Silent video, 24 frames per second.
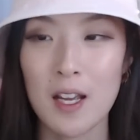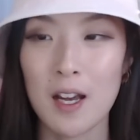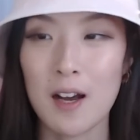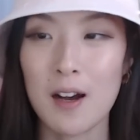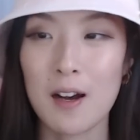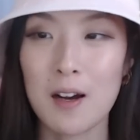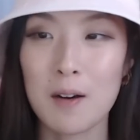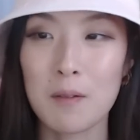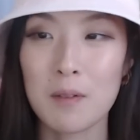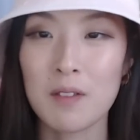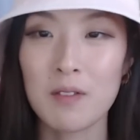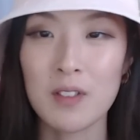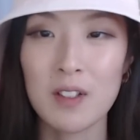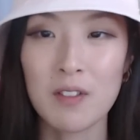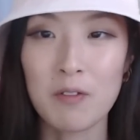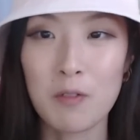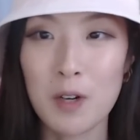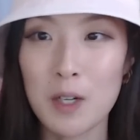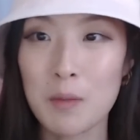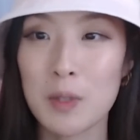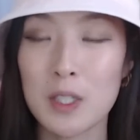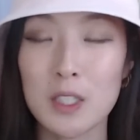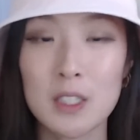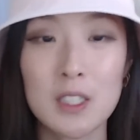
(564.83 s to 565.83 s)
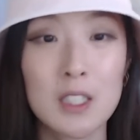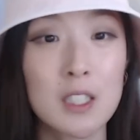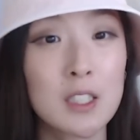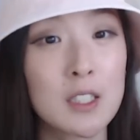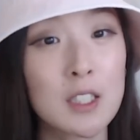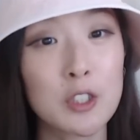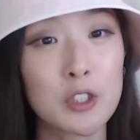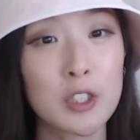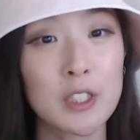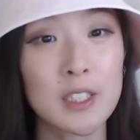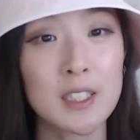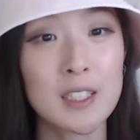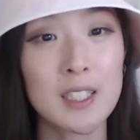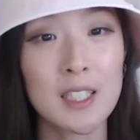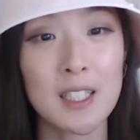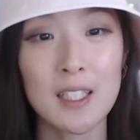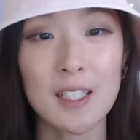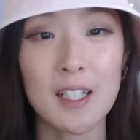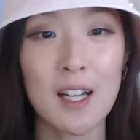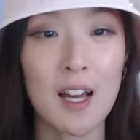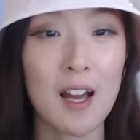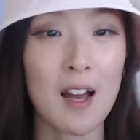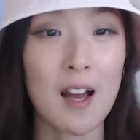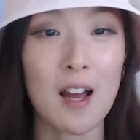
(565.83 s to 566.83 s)
Um, even if one person is
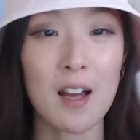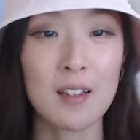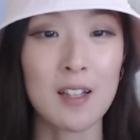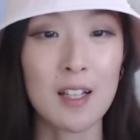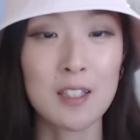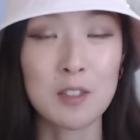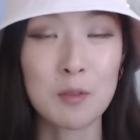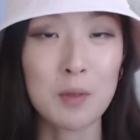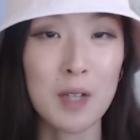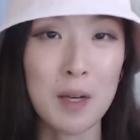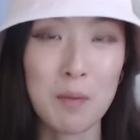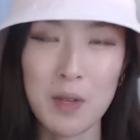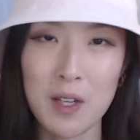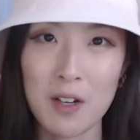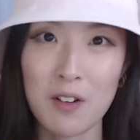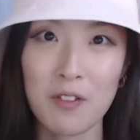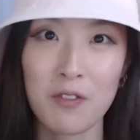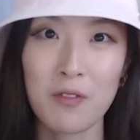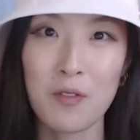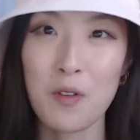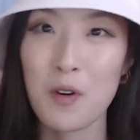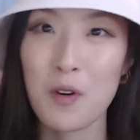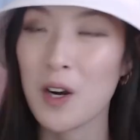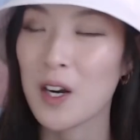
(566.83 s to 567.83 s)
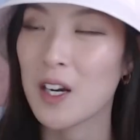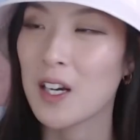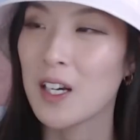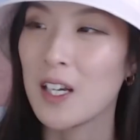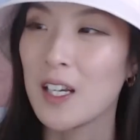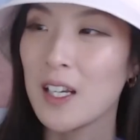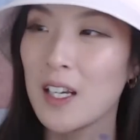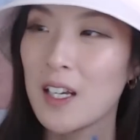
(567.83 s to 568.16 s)
interested, that's what I'm here for.